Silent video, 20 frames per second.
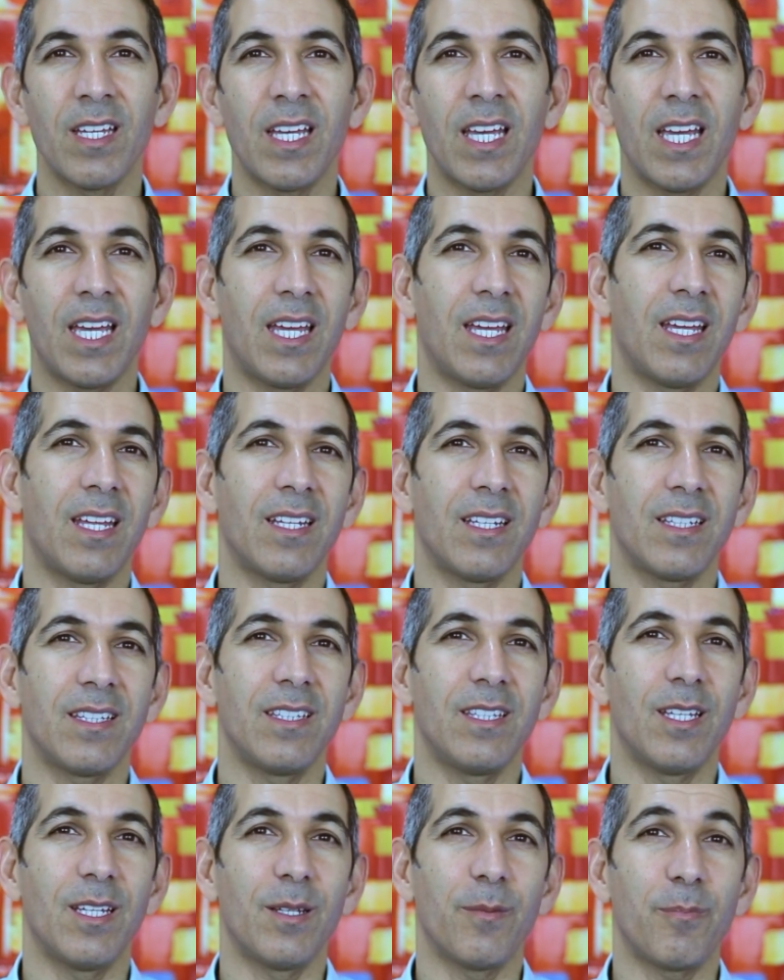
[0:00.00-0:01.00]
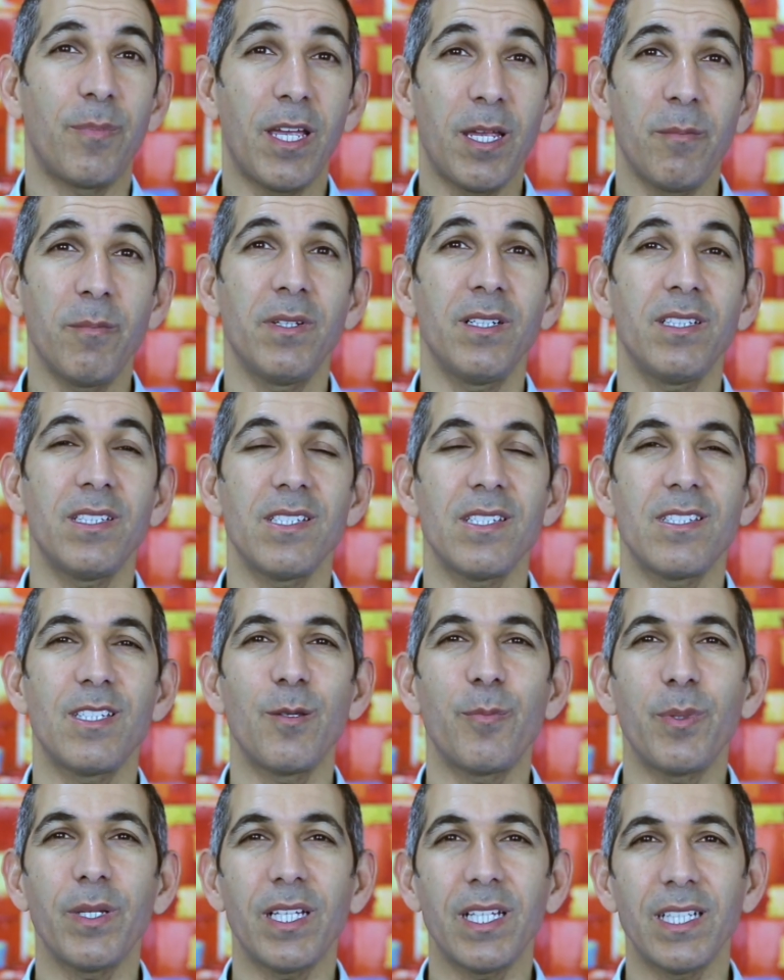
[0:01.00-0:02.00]
And the payment is
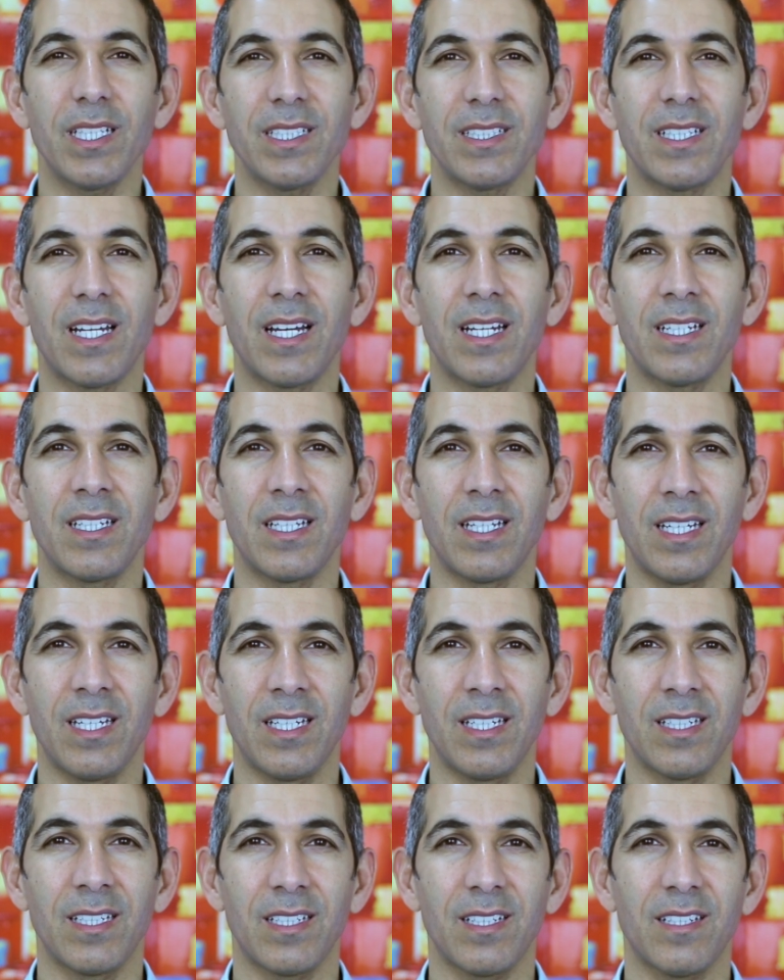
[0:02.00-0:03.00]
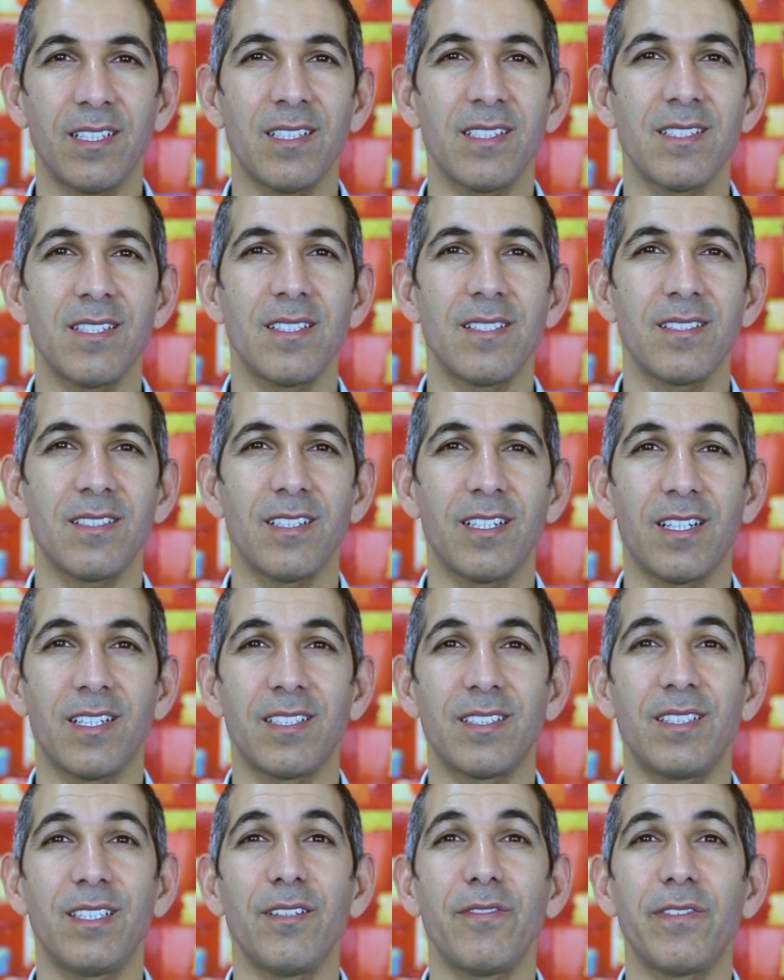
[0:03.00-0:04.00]
typically done in currencies that
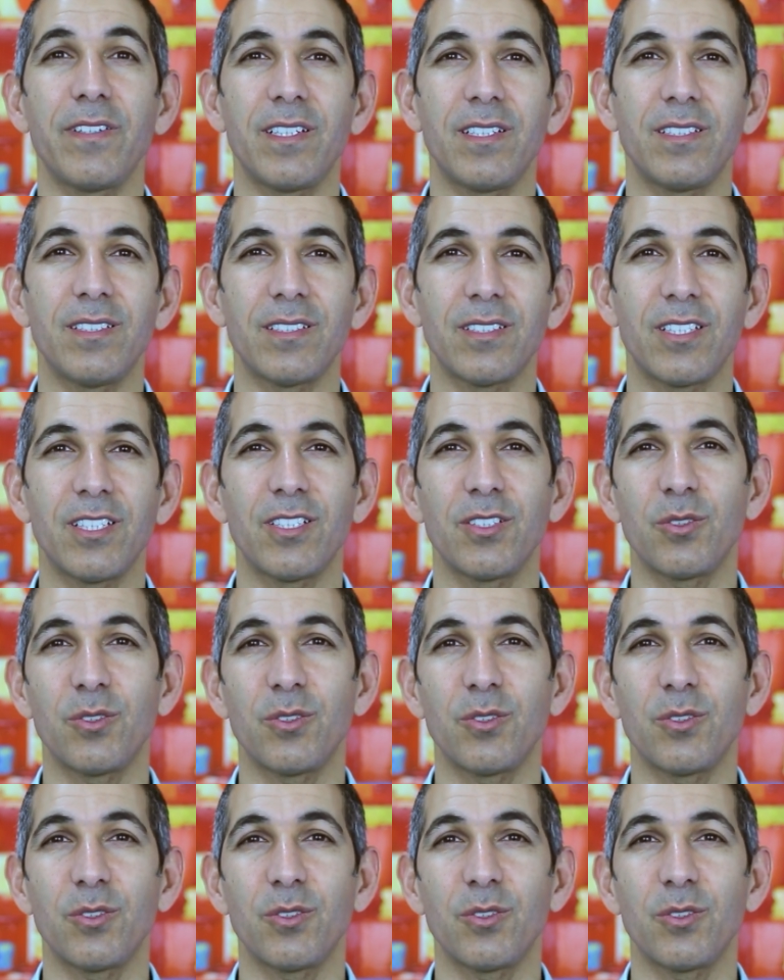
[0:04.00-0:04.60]
are difficult